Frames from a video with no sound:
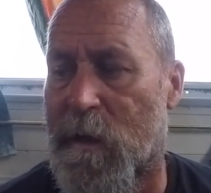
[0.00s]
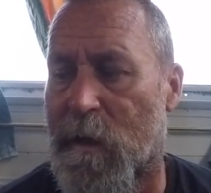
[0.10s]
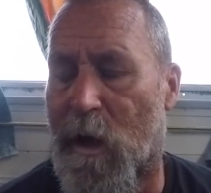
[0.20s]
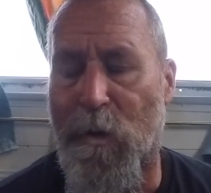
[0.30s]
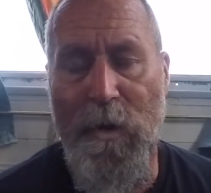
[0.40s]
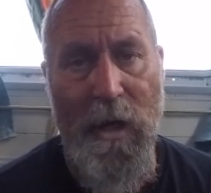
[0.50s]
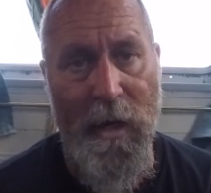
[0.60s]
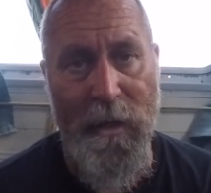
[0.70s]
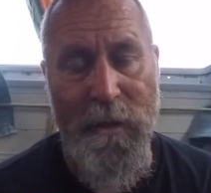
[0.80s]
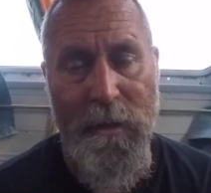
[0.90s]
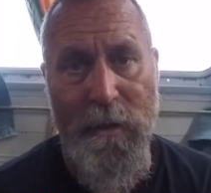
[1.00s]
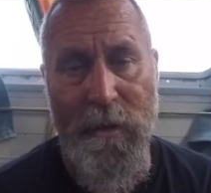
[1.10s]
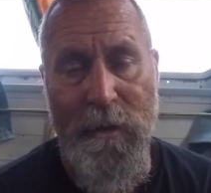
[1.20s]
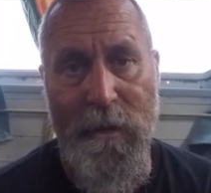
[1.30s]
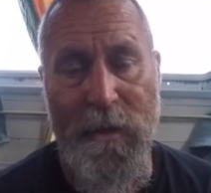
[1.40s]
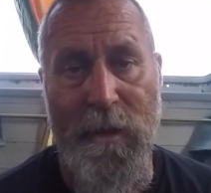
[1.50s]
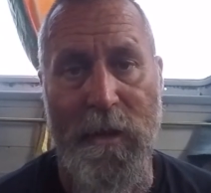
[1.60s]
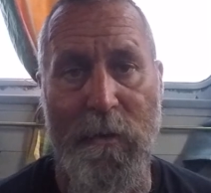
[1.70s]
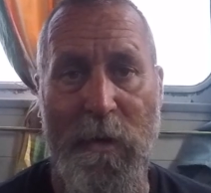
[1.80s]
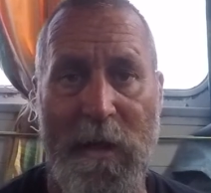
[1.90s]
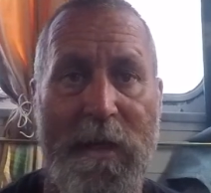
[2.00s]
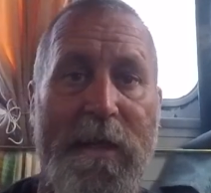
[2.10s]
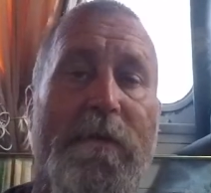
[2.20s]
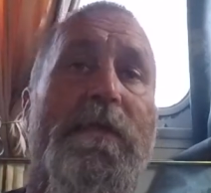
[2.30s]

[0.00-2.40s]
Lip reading: okay and we leave,